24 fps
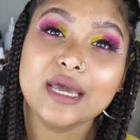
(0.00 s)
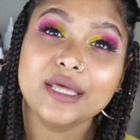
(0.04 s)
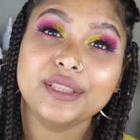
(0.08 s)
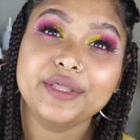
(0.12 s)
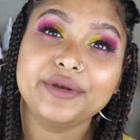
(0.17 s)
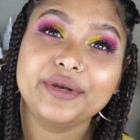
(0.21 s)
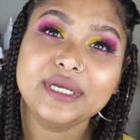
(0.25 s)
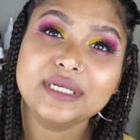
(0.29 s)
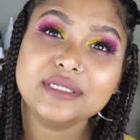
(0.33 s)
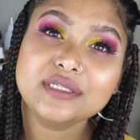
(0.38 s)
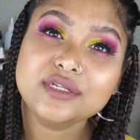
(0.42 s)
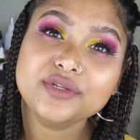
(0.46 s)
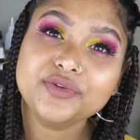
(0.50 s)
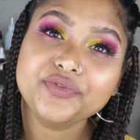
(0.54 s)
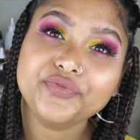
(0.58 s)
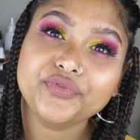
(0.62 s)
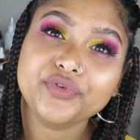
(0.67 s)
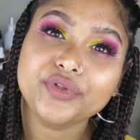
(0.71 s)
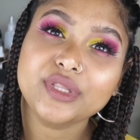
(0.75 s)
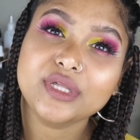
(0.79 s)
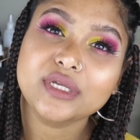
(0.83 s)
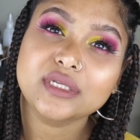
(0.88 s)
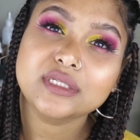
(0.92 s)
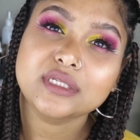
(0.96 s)
The reason
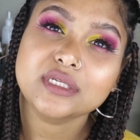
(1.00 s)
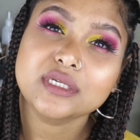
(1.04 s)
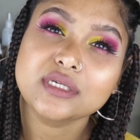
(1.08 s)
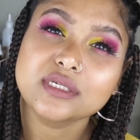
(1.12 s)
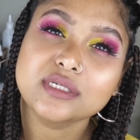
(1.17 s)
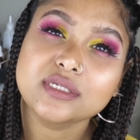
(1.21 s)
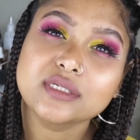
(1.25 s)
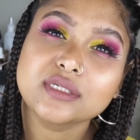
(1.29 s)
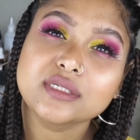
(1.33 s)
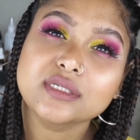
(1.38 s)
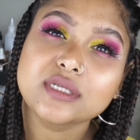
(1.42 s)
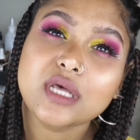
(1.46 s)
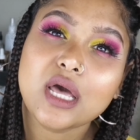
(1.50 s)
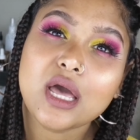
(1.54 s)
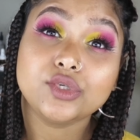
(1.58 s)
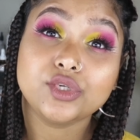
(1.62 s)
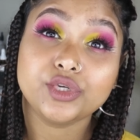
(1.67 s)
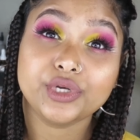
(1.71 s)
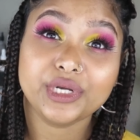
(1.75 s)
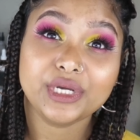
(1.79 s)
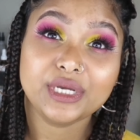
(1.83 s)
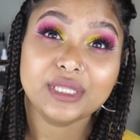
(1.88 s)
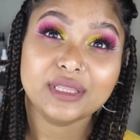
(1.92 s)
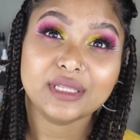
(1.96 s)
for this is
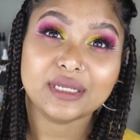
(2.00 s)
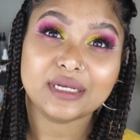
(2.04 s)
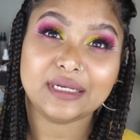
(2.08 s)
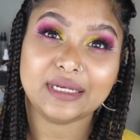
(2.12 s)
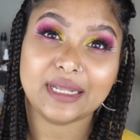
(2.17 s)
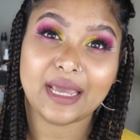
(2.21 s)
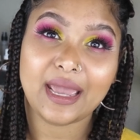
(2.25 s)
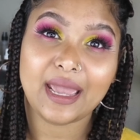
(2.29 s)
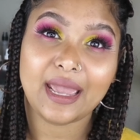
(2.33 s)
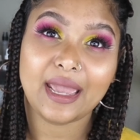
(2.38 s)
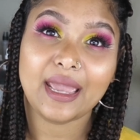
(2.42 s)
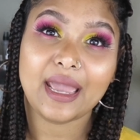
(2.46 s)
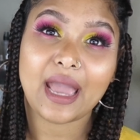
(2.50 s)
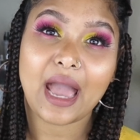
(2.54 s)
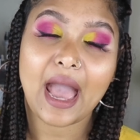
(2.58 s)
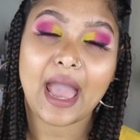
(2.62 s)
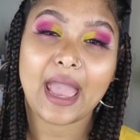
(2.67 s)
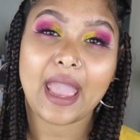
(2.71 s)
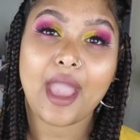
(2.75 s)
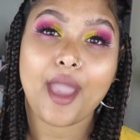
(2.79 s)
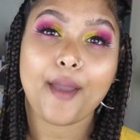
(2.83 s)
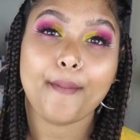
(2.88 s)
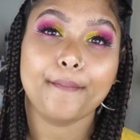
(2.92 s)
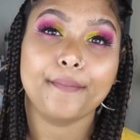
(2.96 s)
during the day
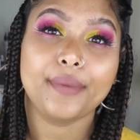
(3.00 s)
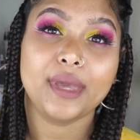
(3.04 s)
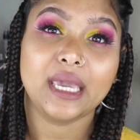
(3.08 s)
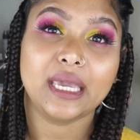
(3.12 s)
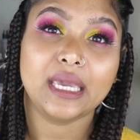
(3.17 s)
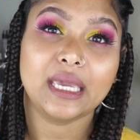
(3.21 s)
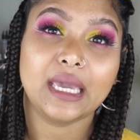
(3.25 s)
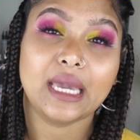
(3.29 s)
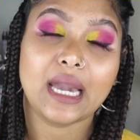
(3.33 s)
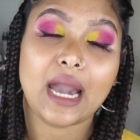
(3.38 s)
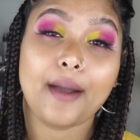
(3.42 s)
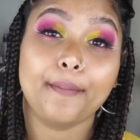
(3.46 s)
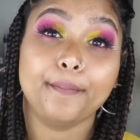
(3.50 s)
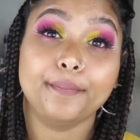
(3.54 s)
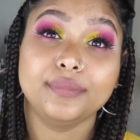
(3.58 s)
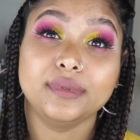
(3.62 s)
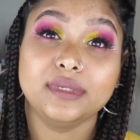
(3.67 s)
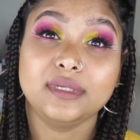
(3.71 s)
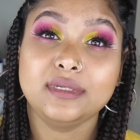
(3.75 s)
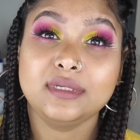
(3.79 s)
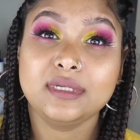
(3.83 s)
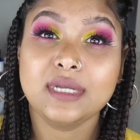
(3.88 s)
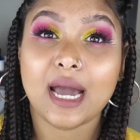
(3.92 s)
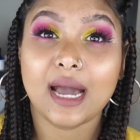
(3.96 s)
I am picking up
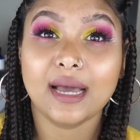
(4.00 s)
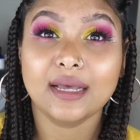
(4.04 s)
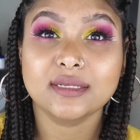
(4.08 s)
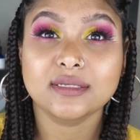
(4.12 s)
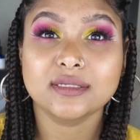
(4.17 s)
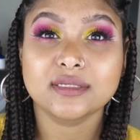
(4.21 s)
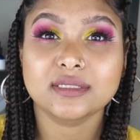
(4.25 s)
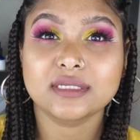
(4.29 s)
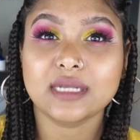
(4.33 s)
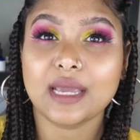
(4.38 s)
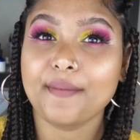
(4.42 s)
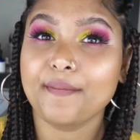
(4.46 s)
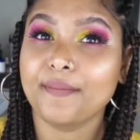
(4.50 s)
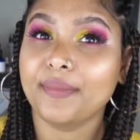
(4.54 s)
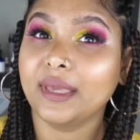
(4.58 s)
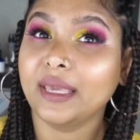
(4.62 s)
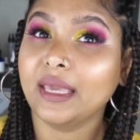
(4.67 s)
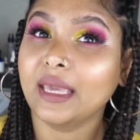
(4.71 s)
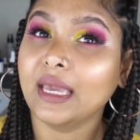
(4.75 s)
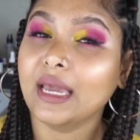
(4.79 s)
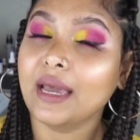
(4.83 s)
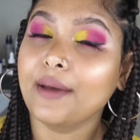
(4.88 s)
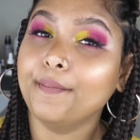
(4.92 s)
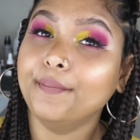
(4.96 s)
dust, I'm
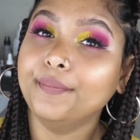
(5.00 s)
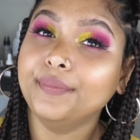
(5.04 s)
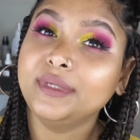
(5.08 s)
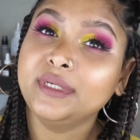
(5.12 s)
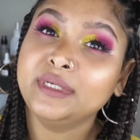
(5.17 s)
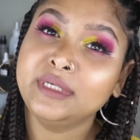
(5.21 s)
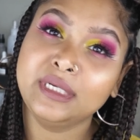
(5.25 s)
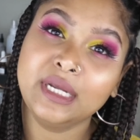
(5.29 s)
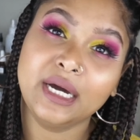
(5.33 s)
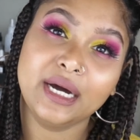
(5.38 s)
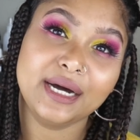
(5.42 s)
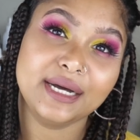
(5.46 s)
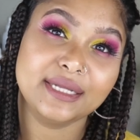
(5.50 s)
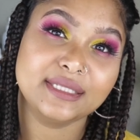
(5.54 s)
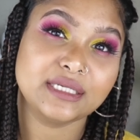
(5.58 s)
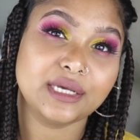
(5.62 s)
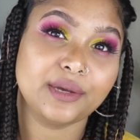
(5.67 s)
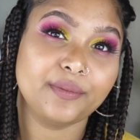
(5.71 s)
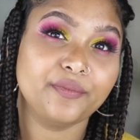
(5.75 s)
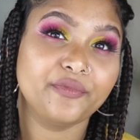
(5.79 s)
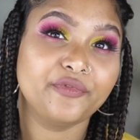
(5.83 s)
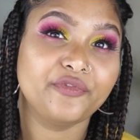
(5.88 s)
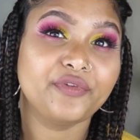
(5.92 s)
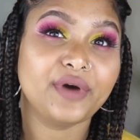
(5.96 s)
picking up dirt,
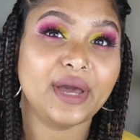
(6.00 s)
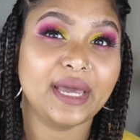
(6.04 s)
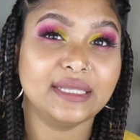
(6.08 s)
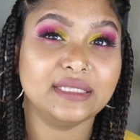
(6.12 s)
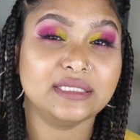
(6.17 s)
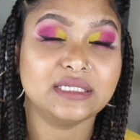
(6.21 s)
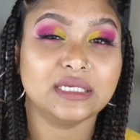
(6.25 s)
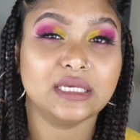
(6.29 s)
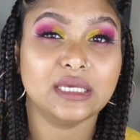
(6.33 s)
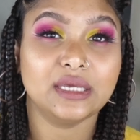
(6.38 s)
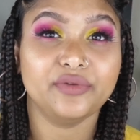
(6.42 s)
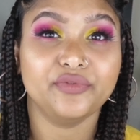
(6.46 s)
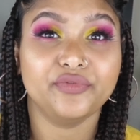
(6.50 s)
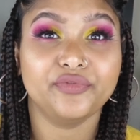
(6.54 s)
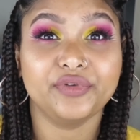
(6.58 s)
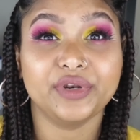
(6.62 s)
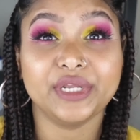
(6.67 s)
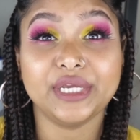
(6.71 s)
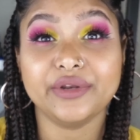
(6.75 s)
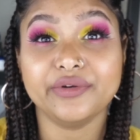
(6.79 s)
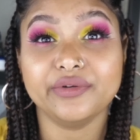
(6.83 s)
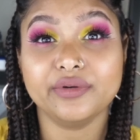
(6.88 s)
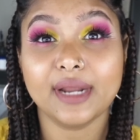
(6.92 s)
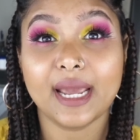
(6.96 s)
I'm fighting
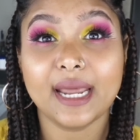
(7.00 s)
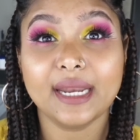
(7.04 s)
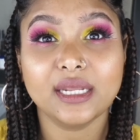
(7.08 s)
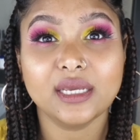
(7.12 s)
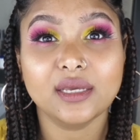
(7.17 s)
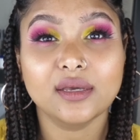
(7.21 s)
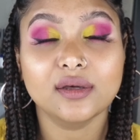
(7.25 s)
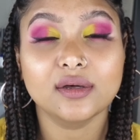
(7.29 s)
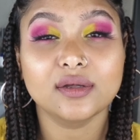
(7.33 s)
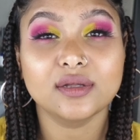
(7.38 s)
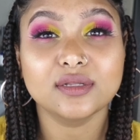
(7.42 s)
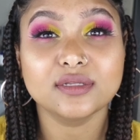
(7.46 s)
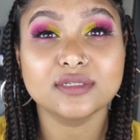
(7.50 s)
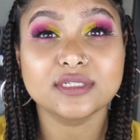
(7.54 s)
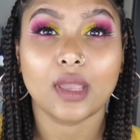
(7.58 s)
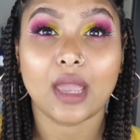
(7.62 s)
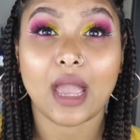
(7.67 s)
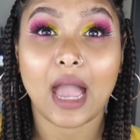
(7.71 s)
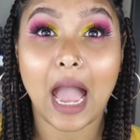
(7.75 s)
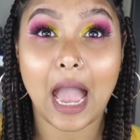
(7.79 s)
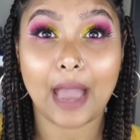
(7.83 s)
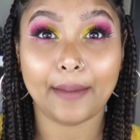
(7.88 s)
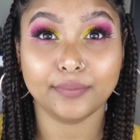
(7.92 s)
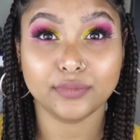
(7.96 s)
free radicals.
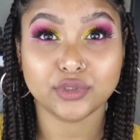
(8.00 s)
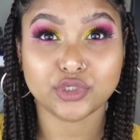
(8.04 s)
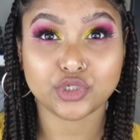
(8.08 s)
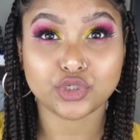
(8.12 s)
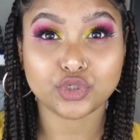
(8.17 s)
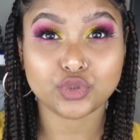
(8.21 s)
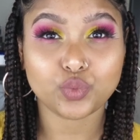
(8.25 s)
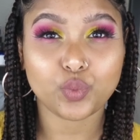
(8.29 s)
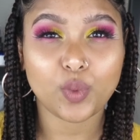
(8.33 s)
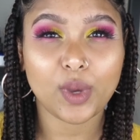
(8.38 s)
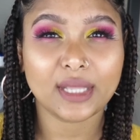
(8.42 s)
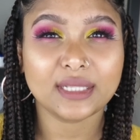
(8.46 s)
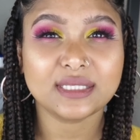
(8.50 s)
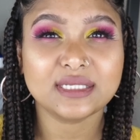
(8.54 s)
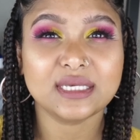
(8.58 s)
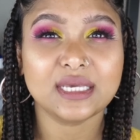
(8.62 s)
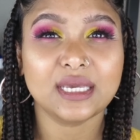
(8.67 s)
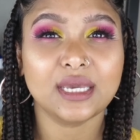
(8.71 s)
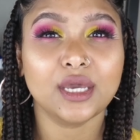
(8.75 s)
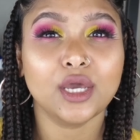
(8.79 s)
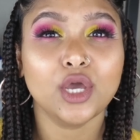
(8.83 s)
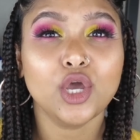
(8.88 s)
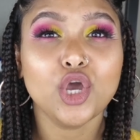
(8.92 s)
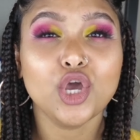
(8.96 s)
I'm
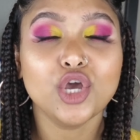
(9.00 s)
sweating